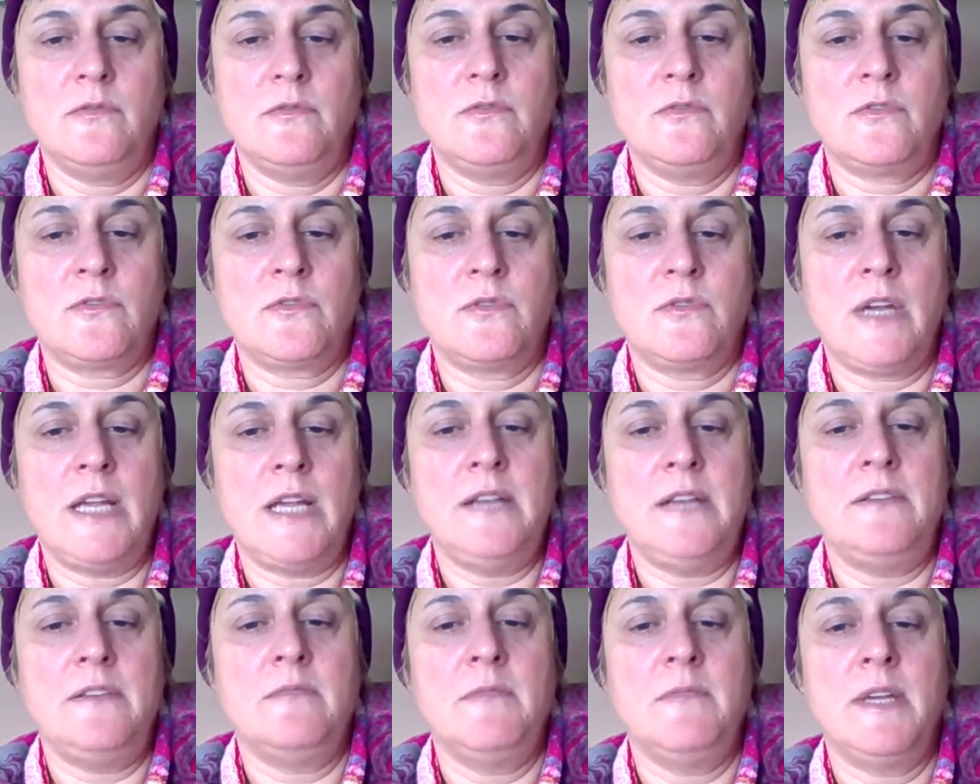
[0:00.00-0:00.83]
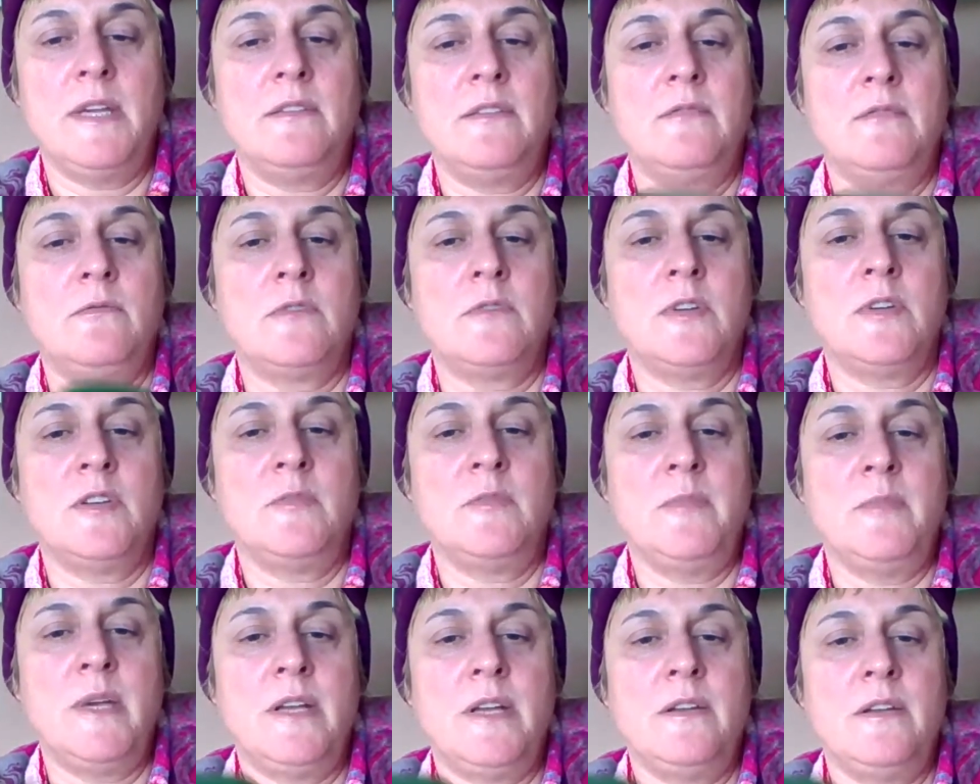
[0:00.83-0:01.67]
Try to make the world
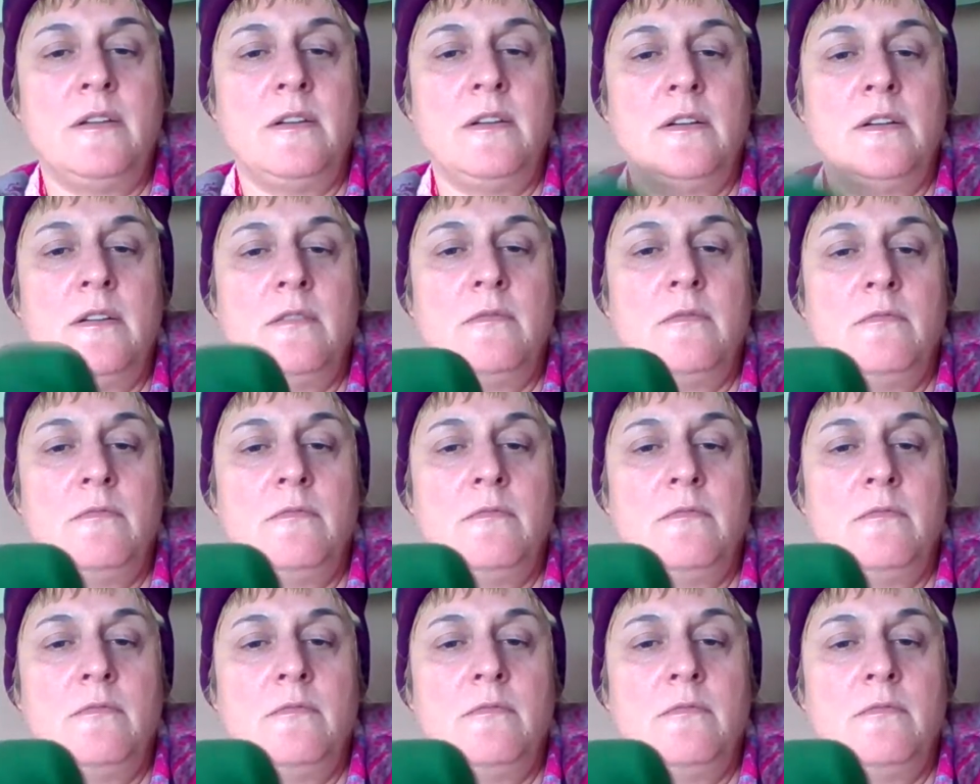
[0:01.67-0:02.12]
better